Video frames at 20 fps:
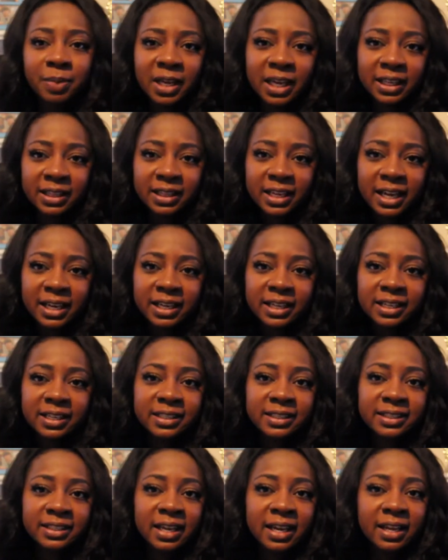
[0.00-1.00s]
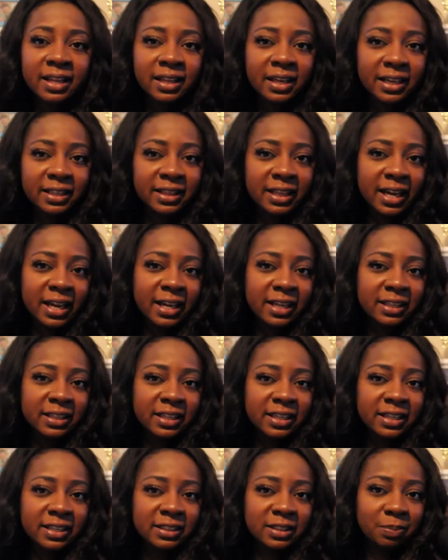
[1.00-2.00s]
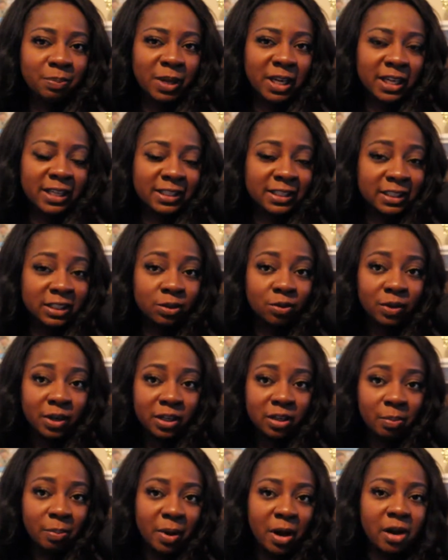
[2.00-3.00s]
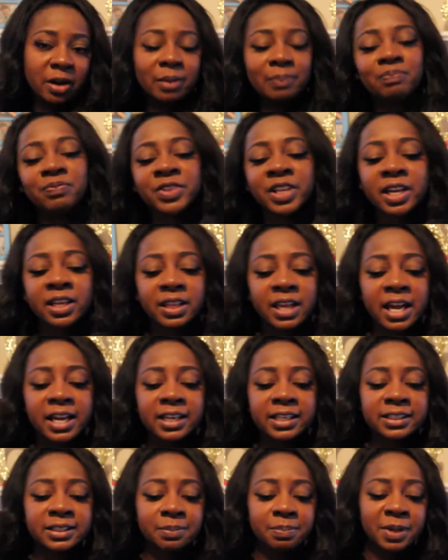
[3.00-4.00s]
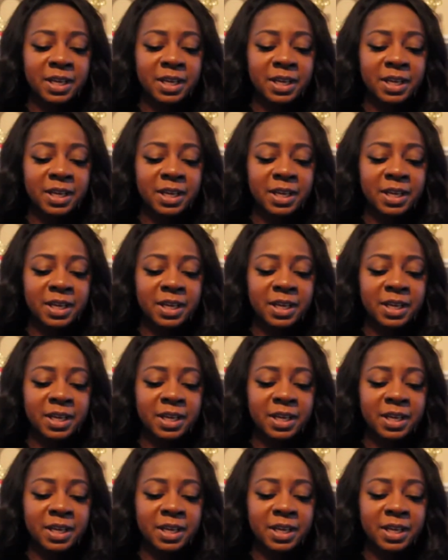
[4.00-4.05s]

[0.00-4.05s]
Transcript: pink that is? Like, that is the pinkest. It's the one on the bottom. That is the